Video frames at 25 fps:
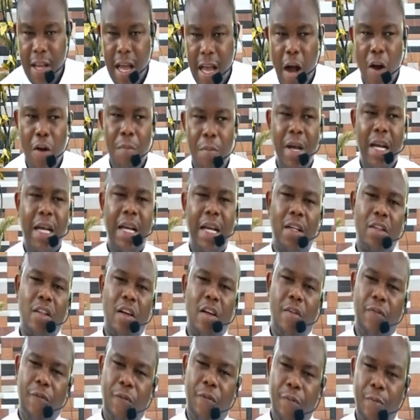I will make a lot
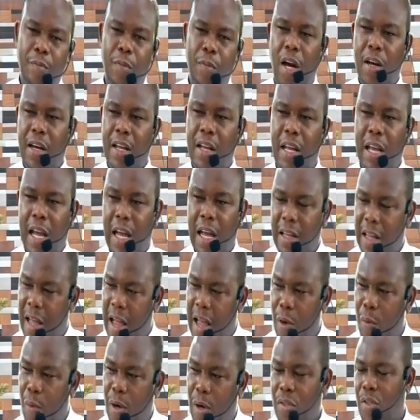of money.
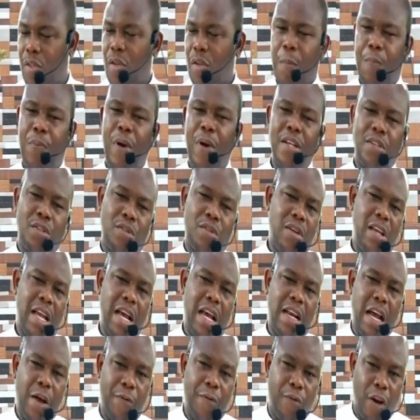I was supposed to hear
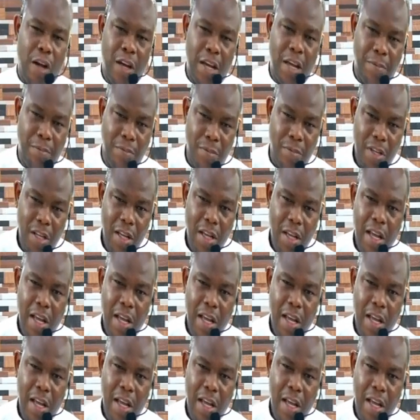that from him.